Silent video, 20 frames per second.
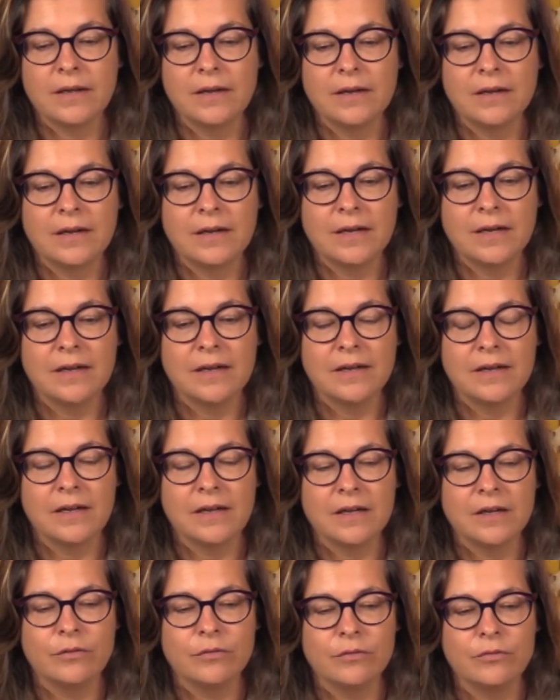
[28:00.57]

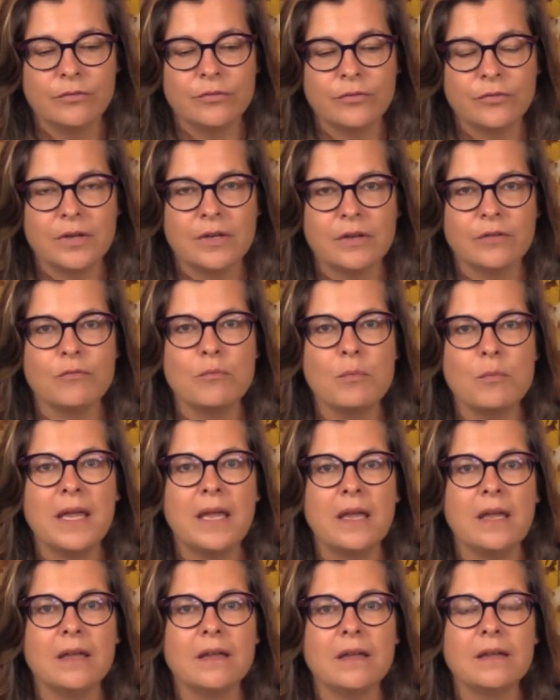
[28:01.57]
of
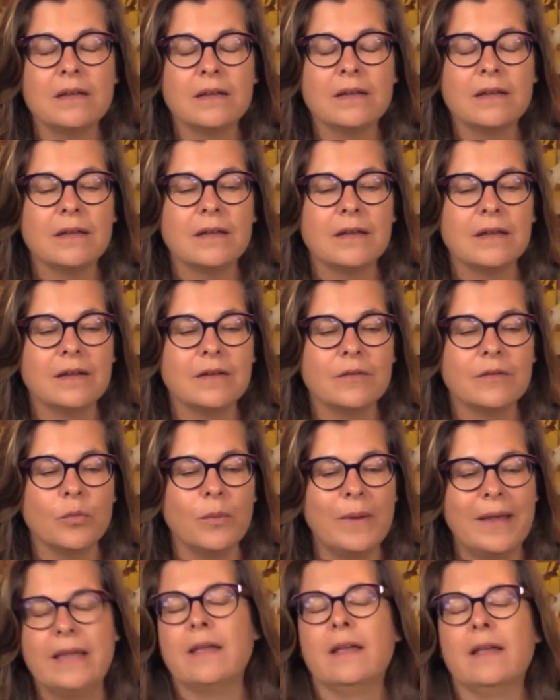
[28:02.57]
me
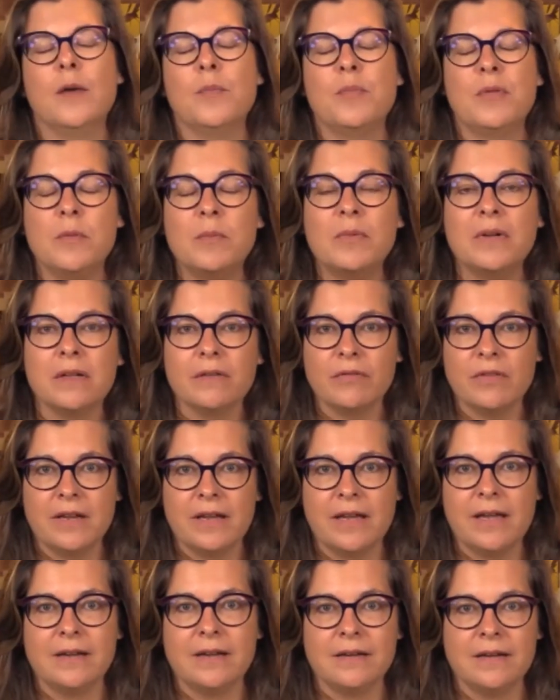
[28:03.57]
waking up in the middle of the
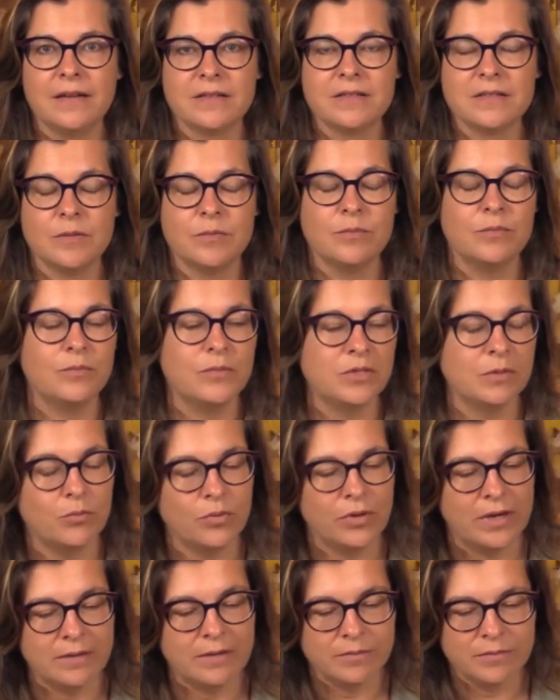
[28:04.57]
night next to
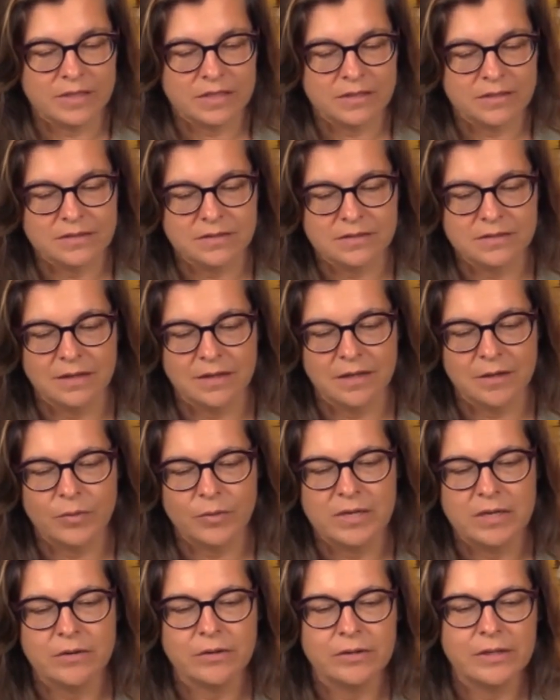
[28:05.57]
Bret, because
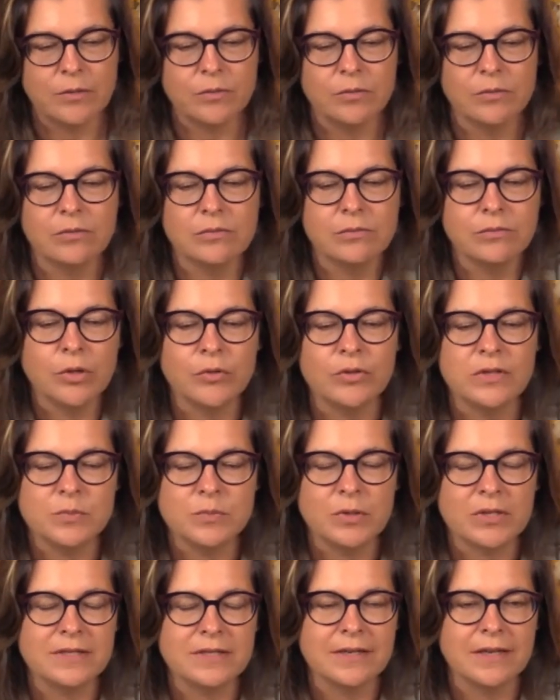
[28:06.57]
we not only wrote this
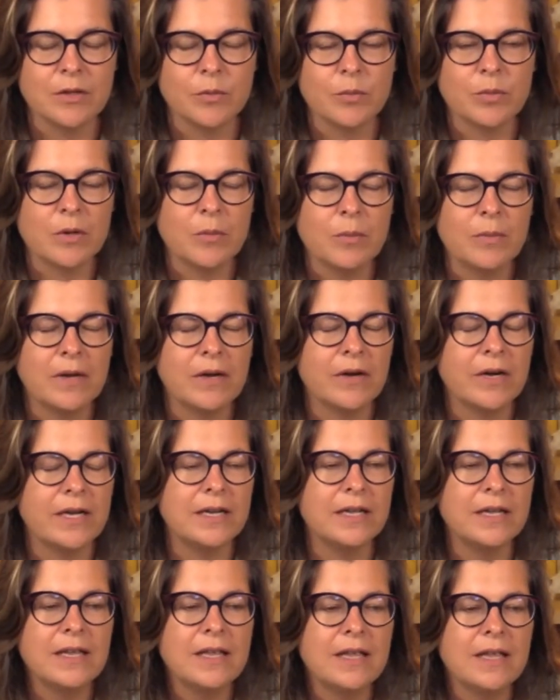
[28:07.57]
book together, but are
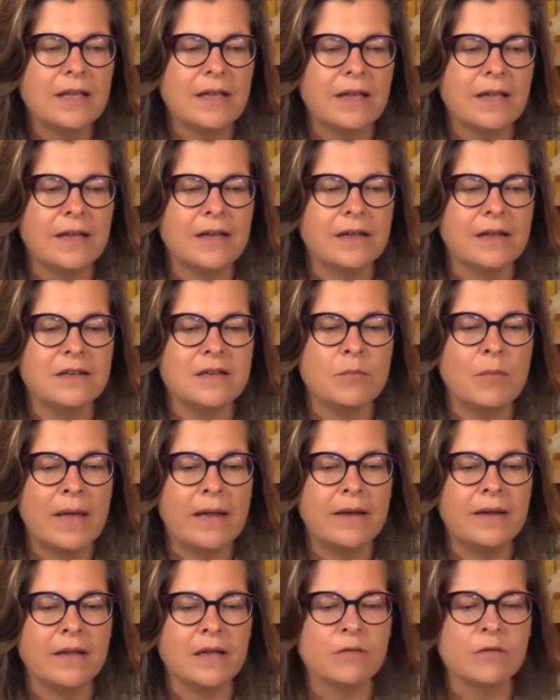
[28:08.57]
married, and
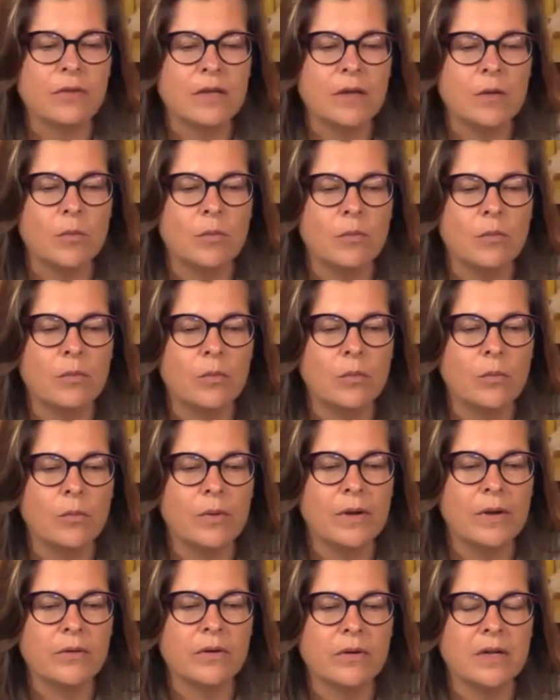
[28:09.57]
demanding of him
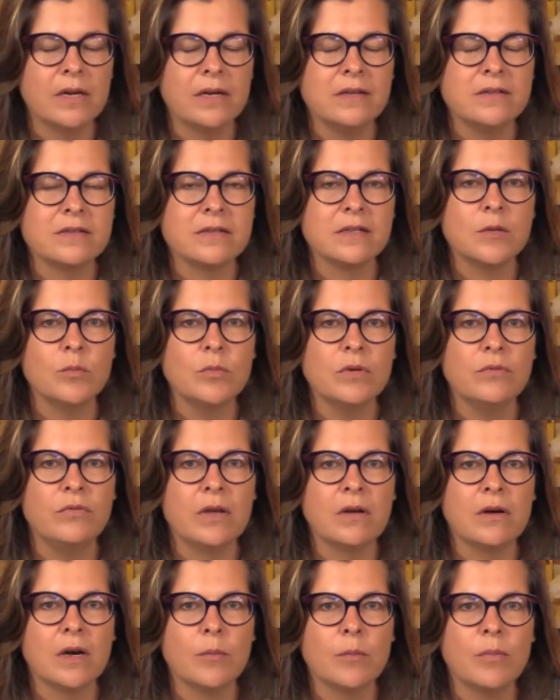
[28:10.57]
whether or not he's going to move
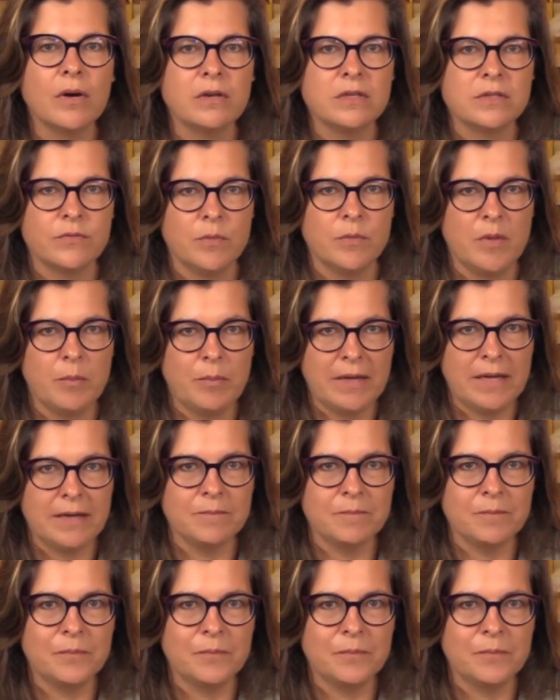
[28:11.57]
the car parts from the bed.